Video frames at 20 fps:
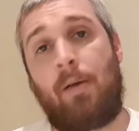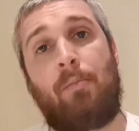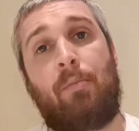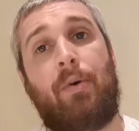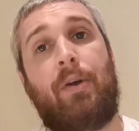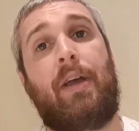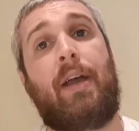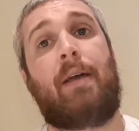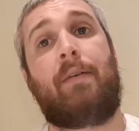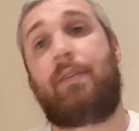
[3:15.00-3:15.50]

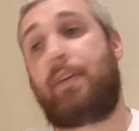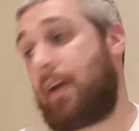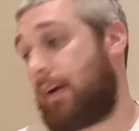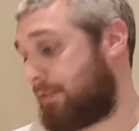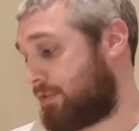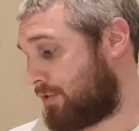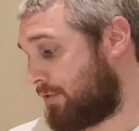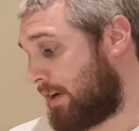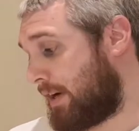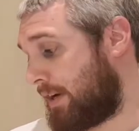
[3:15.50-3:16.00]
But yeah, if you
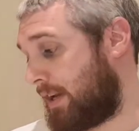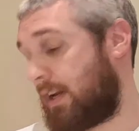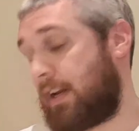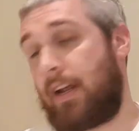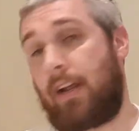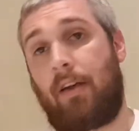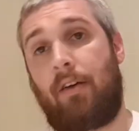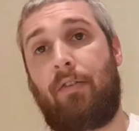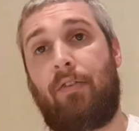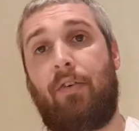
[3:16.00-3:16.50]
have tried
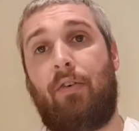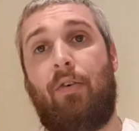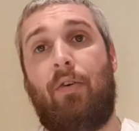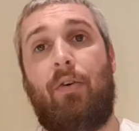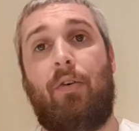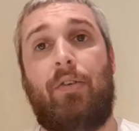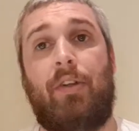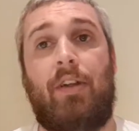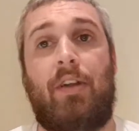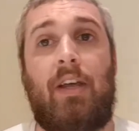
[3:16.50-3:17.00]
any of the
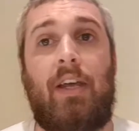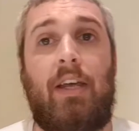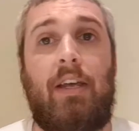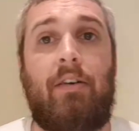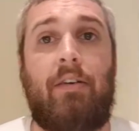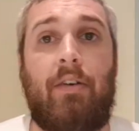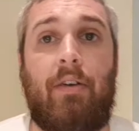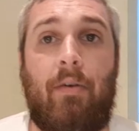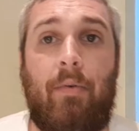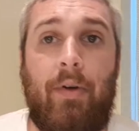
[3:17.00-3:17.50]
Loaded
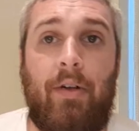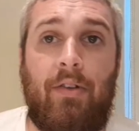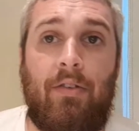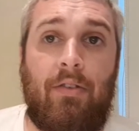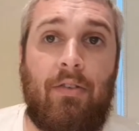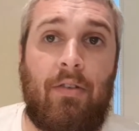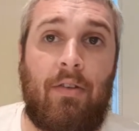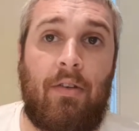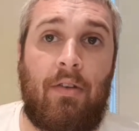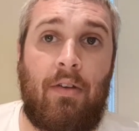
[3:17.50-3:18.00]

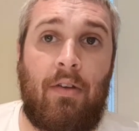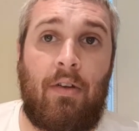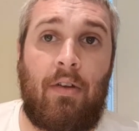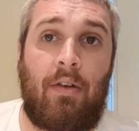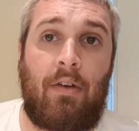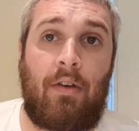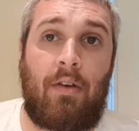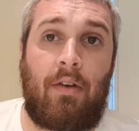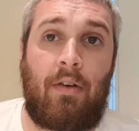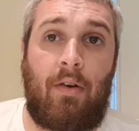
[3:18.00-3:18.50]
e-liquids,
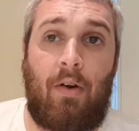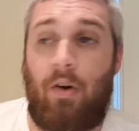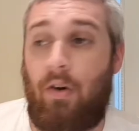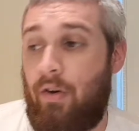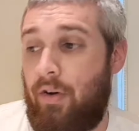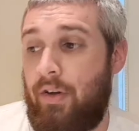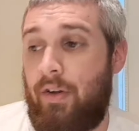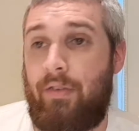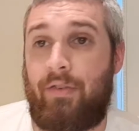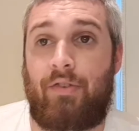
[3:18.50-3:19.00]

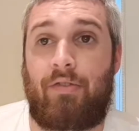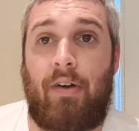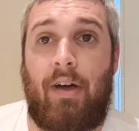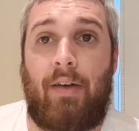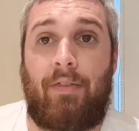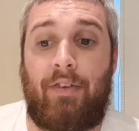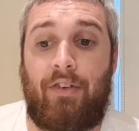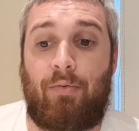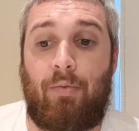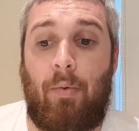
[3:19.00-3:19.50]
or you've
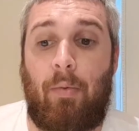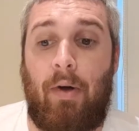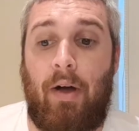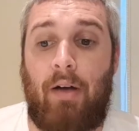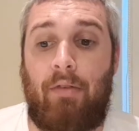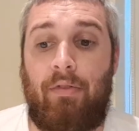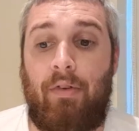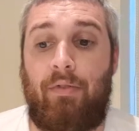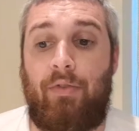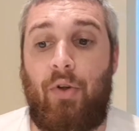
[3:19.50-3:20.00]
tried this one,
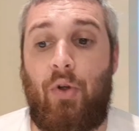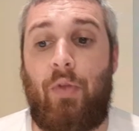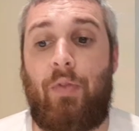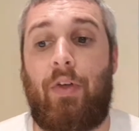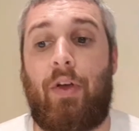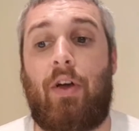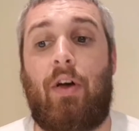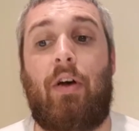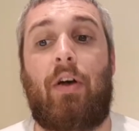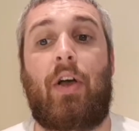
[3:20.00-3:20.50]
I've reviewed
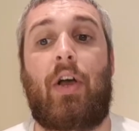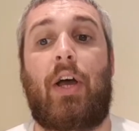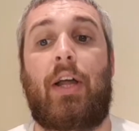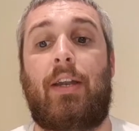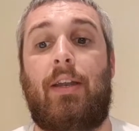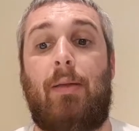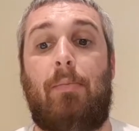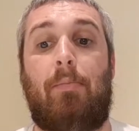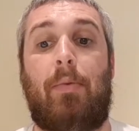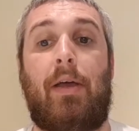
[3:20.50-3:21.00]
the Cotton
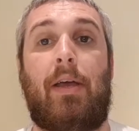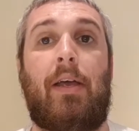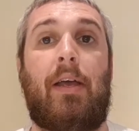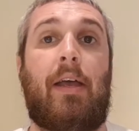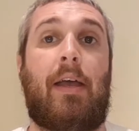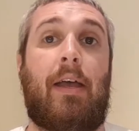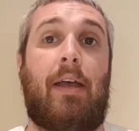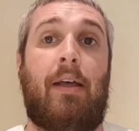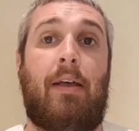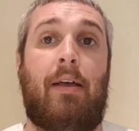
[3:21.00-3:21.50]
Candy
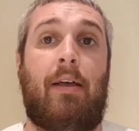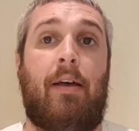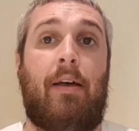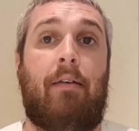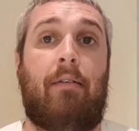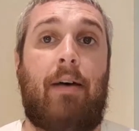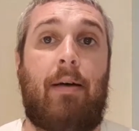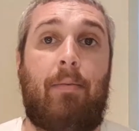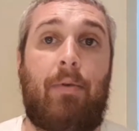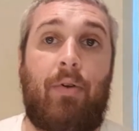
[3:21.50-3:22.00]
Pink,
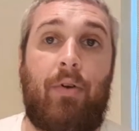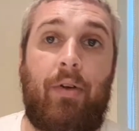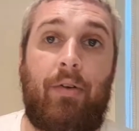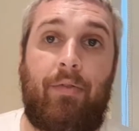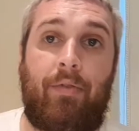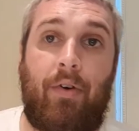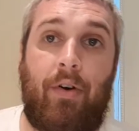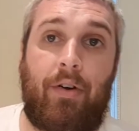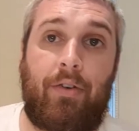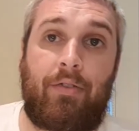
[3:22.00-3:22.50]
let me know your
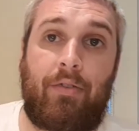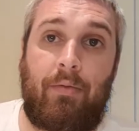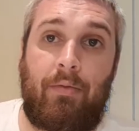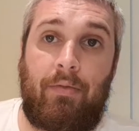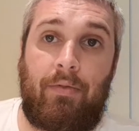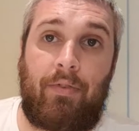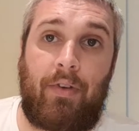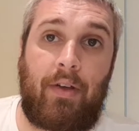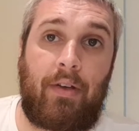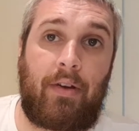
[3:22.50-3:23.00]
thoughts
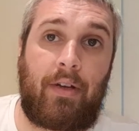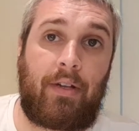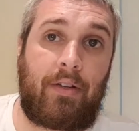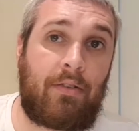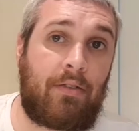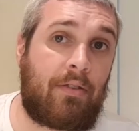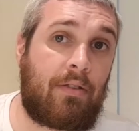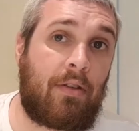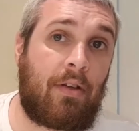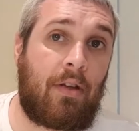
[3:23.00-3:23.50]
and
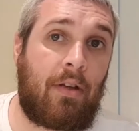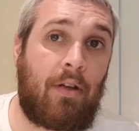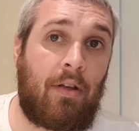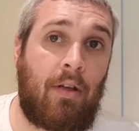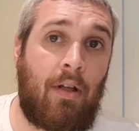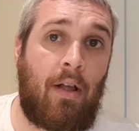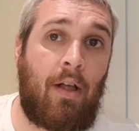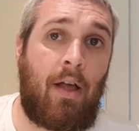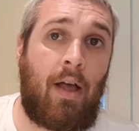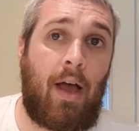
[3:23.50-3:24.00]
feelings.
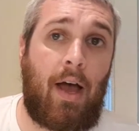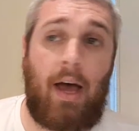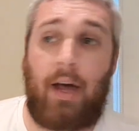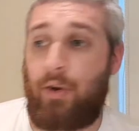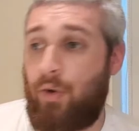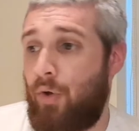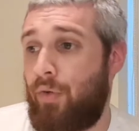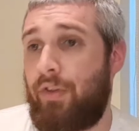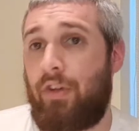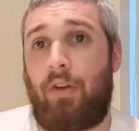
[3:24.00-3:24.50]
I
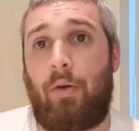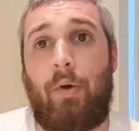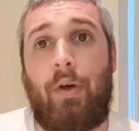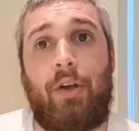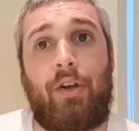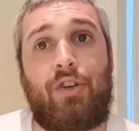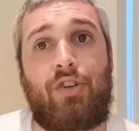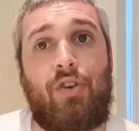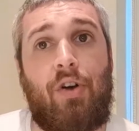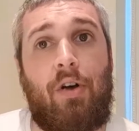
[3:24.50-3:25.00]
know they do it
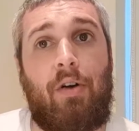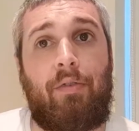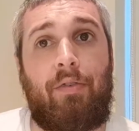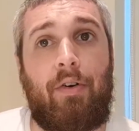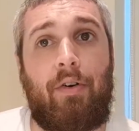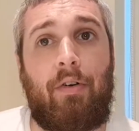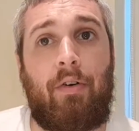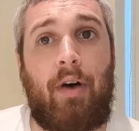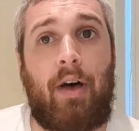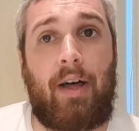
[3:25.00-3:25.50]
in a short
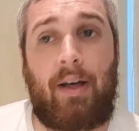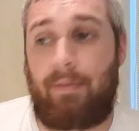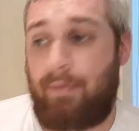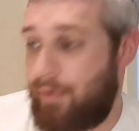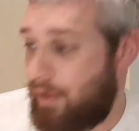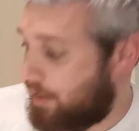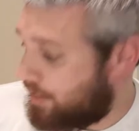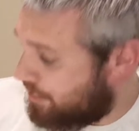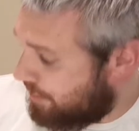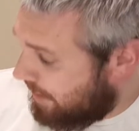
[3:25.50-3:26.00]
film. I've
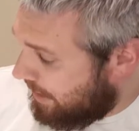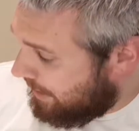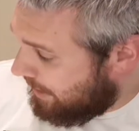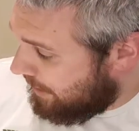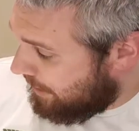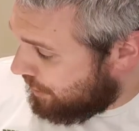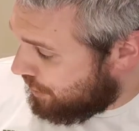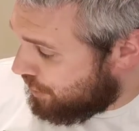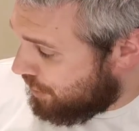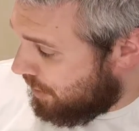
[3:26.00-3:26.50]
not tried it
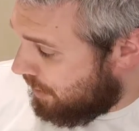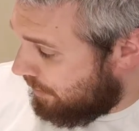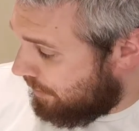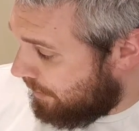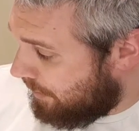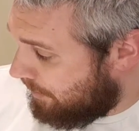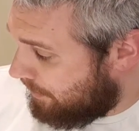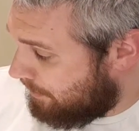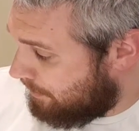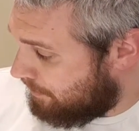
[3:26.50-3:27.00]
in a short
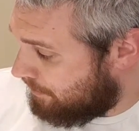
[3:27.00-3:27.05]
film.